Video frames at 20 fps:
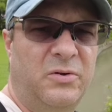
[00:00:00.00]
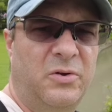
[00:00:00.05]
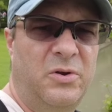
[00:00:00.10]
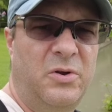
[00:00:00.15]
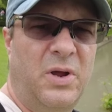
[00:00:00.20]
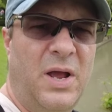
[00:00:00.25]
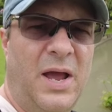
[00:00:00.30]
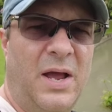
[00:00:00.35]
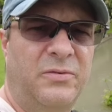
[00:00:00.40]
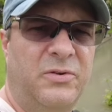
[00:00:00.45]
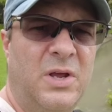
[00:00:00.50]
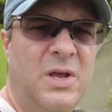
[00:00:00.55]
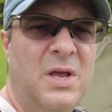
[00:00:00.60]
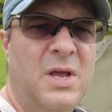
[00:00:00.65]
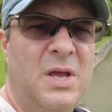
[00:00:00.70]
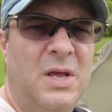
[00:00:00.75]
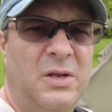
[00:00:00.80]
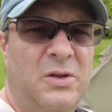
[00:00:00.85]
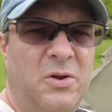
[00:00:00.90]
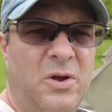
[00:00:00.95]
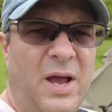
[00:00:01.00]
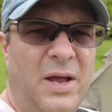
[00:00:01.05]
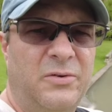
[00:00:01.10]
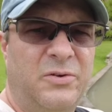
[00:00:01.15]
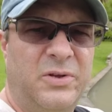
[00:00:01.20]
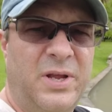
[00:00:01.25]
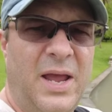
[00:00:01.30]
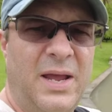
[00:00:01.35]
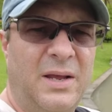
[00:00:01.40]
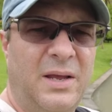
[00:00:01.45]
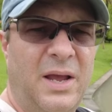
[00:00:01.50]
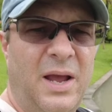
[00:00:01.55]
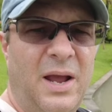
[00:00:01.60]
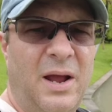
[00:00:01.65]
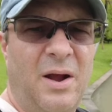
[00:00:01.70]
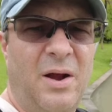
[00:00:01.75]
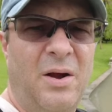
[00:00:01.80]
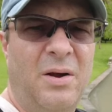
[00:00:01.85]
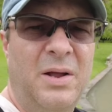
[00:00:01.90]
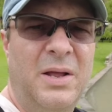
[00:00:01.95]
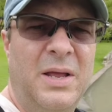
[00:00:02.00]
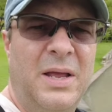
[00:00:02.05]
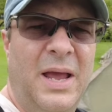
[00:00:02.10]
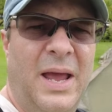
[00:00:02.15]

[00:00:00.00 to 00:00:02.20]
So you guys take care